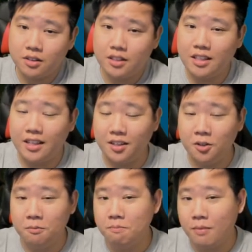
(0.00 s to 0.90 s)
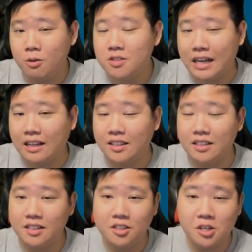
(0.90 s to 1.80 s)
you're most likely,
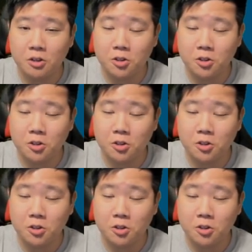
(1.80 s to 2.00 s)
you know,